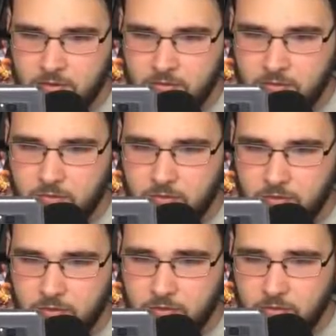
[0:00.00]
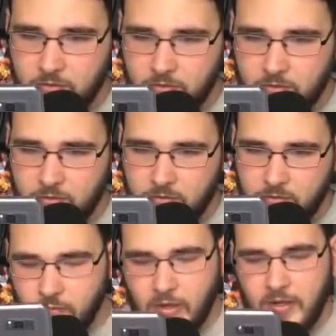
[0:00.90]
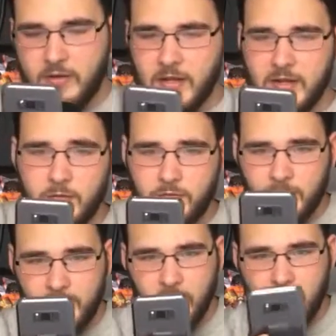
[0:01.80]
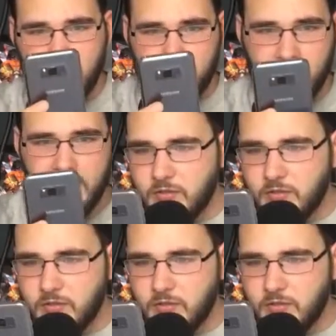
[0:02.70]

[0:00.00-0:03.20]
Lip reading: How you doing, girl? Right, okay, how do I find my girlfriend?